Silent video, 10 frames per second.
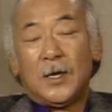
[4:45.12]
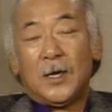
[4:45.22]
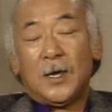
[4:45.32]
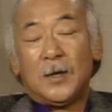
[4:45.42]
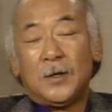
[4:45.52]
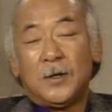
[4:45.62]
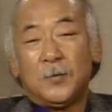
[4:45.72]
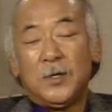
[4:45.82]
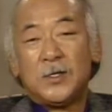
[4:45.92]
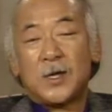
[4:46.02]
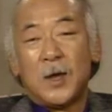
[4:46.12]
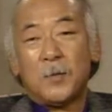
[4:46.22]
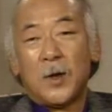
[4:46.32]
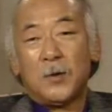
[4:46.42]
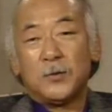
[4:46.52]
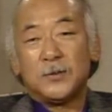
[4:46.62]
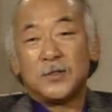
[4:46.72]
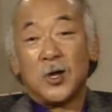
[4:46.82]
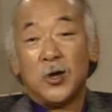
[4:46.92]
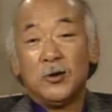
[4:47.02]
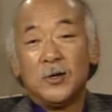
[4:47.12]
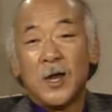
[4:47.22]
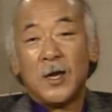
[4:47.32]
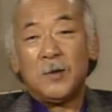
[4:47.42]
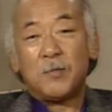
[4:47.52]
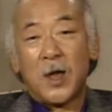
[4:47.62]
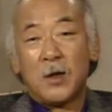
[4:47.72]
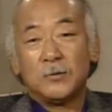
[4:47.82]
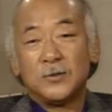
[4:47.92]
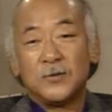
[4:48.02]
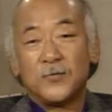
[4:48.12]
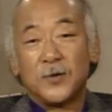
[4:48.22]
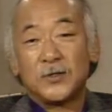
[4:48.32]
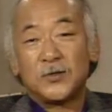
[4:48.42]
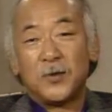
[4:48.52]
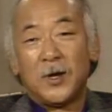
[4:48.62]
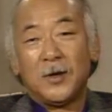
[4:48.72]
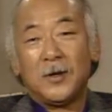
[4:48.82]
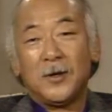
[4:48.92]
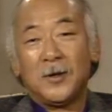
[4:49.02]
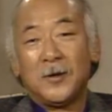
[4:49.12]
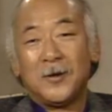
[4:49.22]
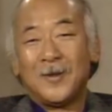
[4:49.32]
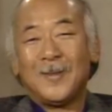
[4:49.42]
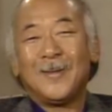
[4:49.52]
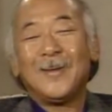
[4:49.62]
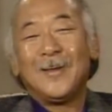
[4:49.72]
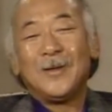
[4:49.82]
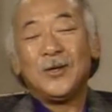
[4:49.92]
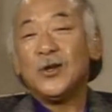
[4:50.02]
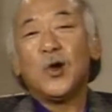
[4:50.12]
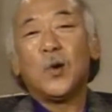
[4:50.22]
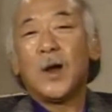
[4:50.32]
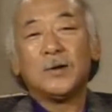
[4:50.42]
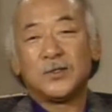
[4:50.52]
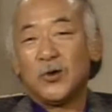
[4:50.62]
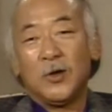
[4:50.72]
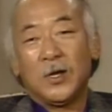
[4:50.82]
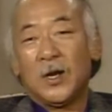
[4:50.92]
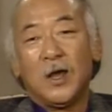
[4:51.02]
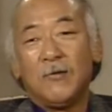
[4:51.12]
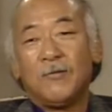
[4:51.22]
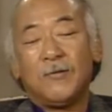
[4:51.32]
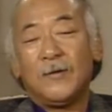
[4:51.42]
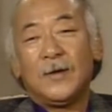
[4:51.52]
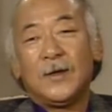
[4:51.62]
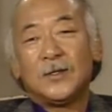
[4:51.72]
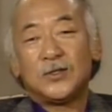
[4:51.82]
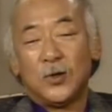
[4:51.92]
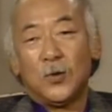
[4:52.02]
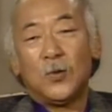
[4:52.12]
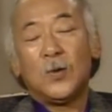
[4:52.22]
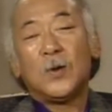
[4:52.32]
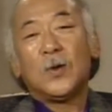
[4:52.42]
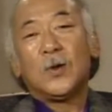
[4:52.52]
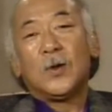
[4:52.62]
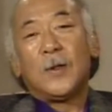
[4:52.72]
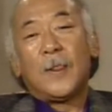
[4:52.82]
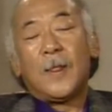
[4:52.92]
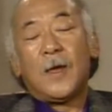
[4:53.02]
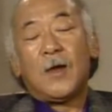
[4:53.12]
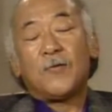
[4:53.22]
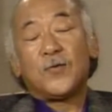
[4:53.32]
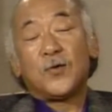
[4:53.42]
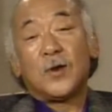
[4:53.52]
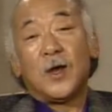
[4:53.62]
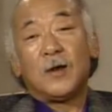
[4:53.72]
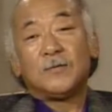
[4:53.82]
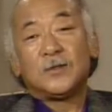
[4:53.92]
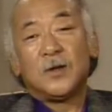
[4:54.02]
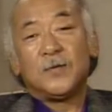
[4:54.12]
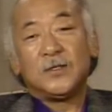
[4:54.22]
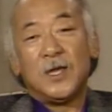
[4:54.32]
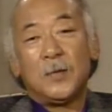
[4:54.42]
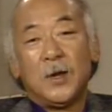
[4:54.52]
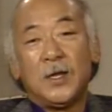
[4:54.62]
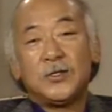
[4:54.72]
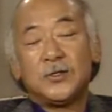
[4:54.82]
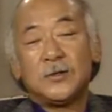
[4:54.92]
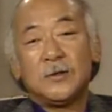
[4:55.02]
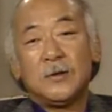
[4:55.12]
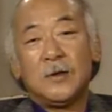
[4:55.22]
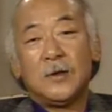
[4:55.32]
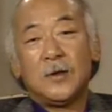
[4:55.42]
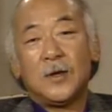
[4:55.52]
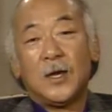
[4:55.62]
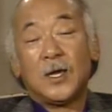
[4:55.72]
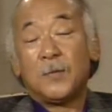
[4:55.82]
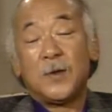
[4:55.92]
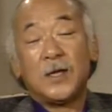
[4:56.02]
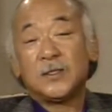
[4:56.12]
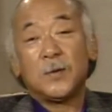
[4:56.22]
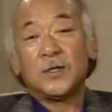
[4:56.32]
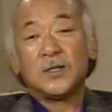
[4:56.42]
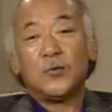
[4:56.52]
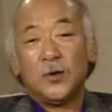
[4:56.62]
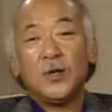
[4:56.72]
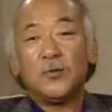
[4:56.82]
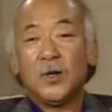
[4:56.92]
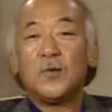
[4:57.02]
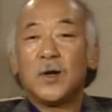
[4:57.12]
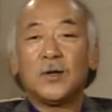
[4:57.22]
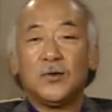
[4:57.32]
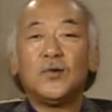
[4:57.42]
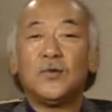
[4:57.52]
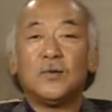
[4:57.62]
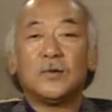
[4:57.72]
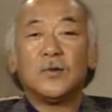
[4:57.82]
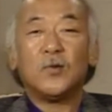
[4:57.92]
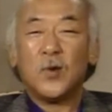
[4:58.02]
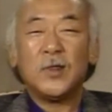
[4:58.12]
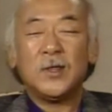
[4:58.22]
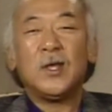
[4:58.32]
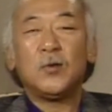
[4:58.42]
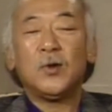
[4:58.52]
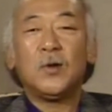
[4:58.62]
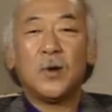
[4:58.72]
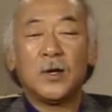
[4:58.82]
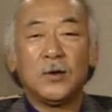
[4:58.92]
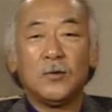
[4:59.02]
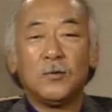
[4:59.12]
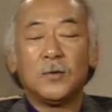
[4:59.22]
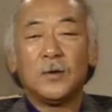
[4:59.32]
And in the meantime, I was one hundred ninety pounds and frustrated and didn't know where I was going in life. So after a lot of self-examination, uh, I kept asking myself, what do you really want to do? The one thing you really want to do.